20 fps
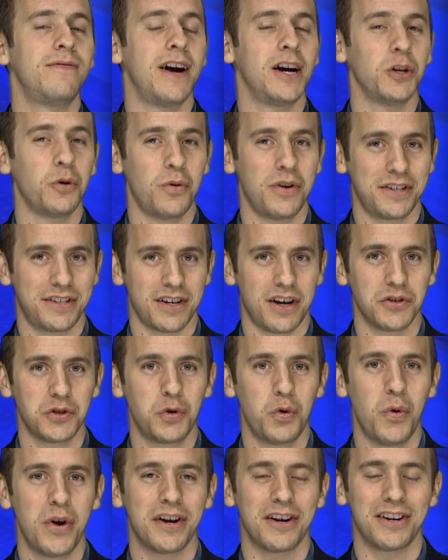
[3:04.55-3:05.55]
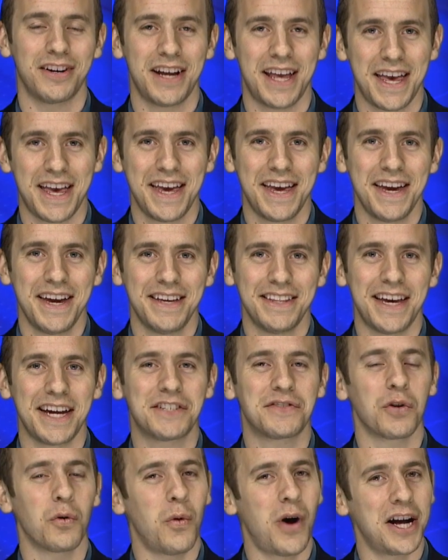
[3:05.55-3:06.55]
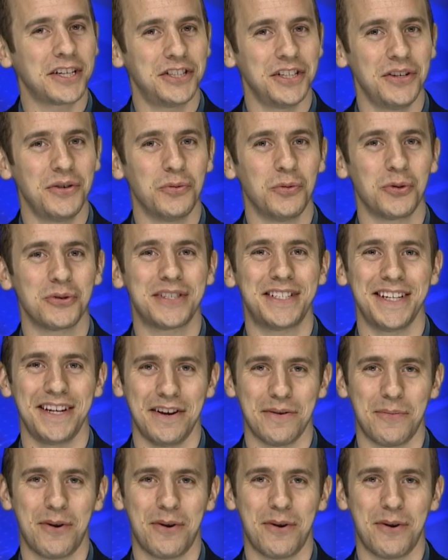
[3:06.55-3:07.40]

follow us on Twitter. Thanks for watching. We'll see you